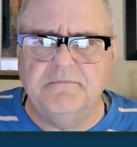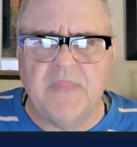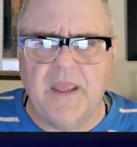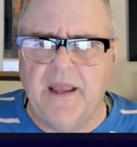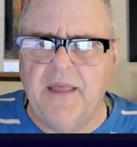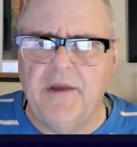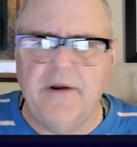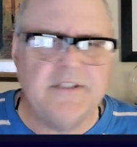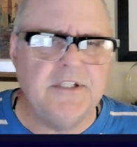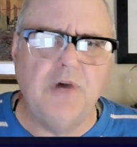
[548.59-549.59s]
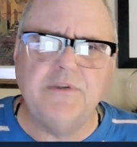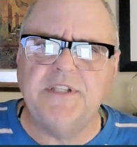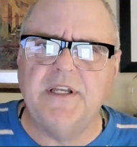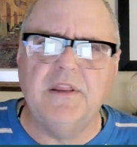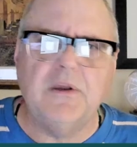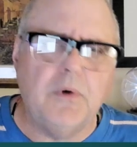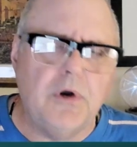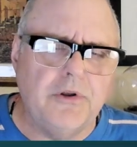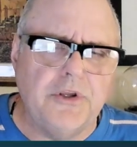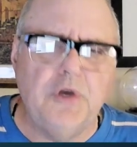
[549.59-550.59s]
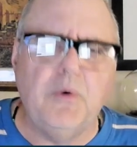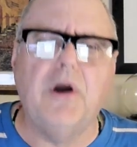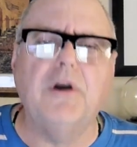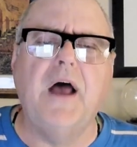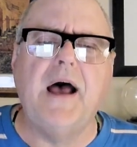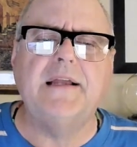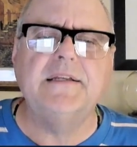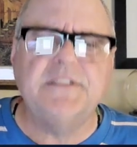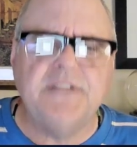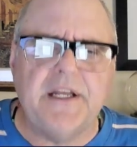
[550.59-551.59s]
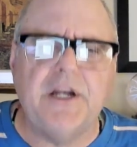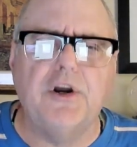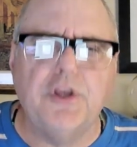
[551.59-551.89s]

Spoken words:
Okay, there is no sin in the world. You are not a sinner.